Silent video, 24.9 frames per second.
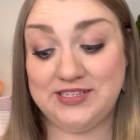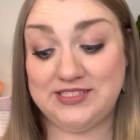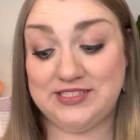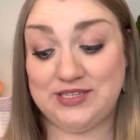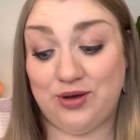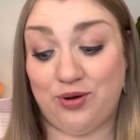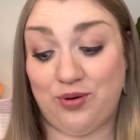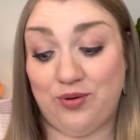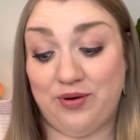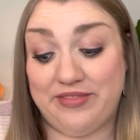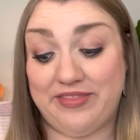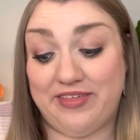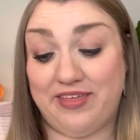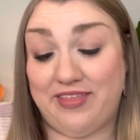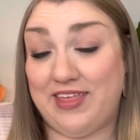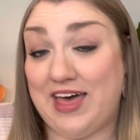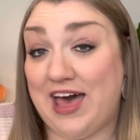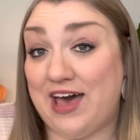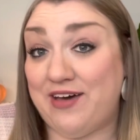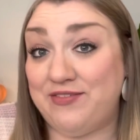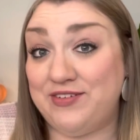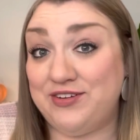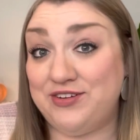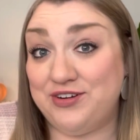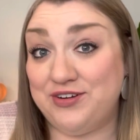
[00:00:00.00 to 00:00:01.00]
So the
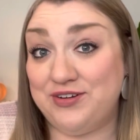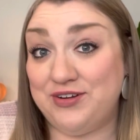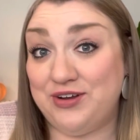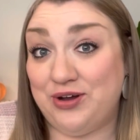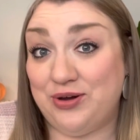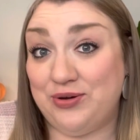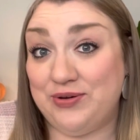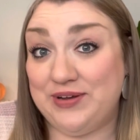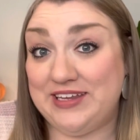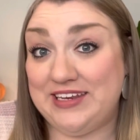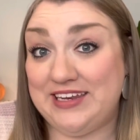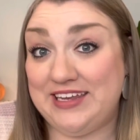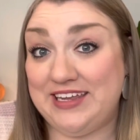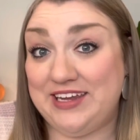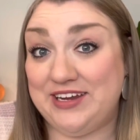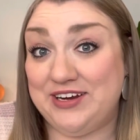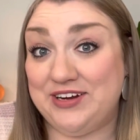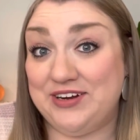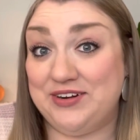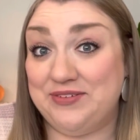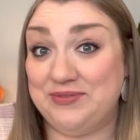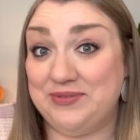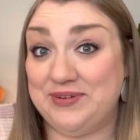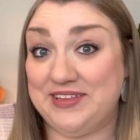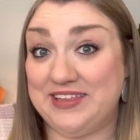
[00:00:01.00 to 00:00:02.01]
lavender note in
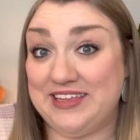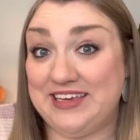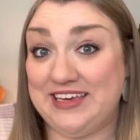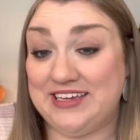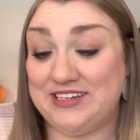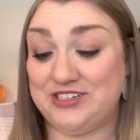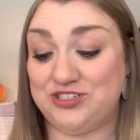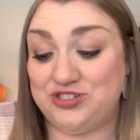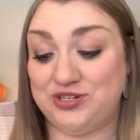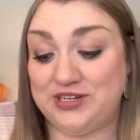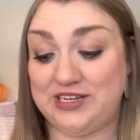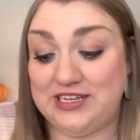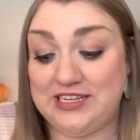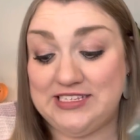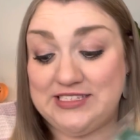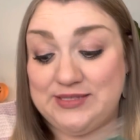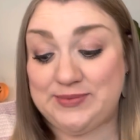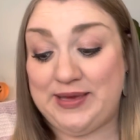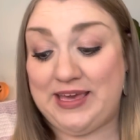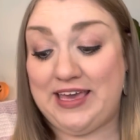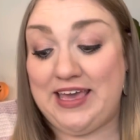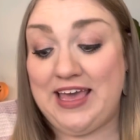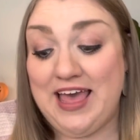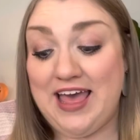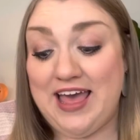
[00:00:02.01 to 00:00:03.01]
here really intrigues
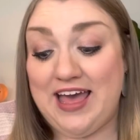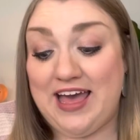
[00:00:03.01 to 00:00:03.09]
me.